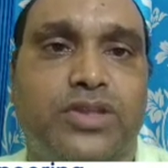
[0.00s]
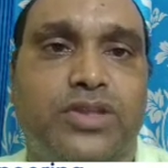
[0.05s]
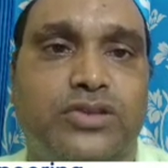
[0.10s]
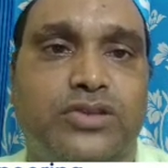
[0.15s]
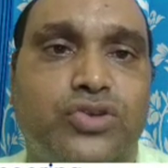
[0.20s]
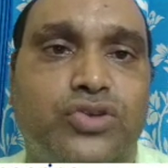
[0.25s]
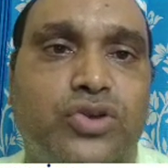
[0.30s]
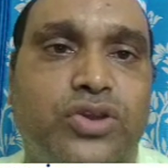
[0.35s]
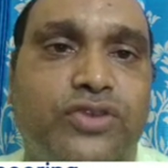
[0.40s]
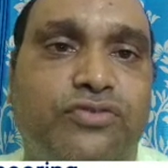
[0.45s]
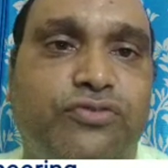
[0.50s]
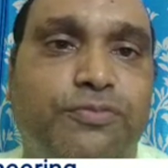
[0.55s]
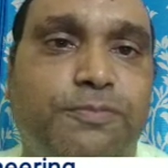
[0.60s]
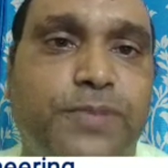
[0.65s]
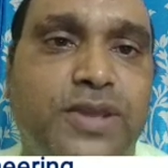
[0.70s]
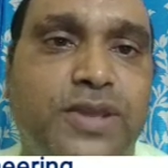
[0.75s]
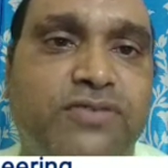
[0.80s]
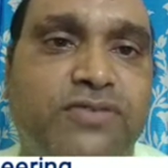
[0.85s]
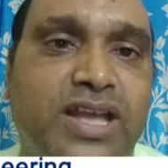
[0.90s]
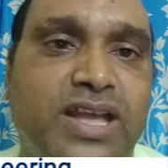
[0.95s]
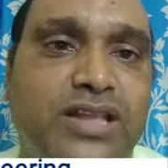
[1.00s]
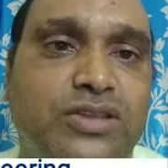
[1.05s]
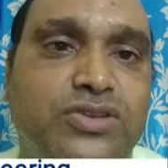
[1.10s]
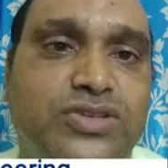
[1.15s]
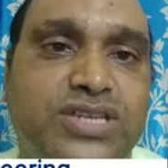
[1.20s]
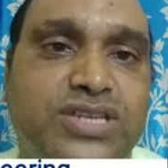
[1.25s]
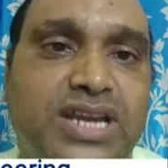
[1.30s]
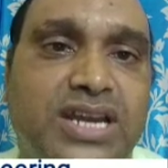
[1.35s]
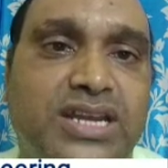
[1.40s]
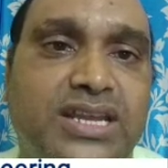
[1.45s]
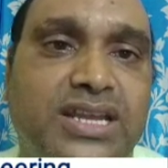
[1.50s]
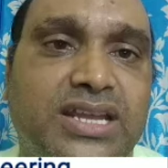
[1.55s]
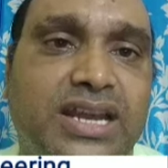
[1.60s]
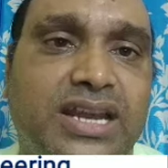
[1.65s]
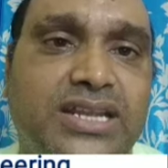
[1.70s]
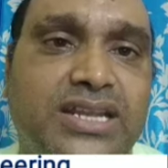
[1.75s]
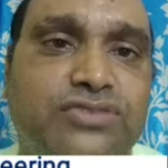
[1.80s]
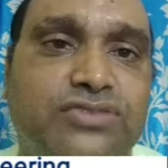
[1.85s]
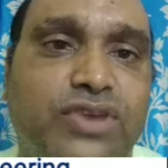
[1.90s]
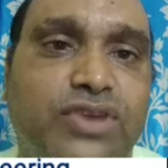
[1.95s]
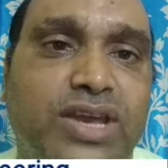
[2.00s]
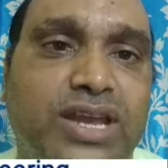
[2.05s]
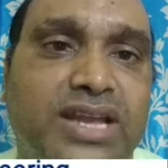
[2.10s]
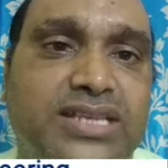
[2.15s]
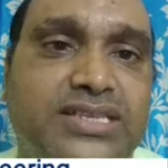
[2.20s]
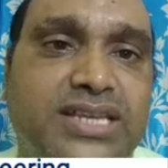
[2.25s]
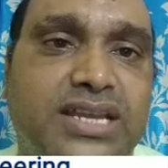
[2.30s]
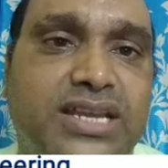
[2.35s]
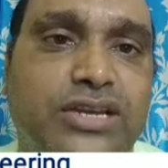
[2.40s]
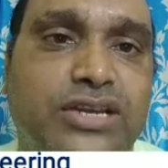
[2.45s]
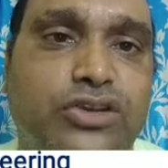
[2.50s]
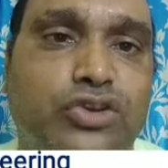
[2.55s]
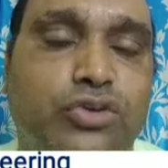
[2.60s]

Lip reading: So if p value, starting address we are assigning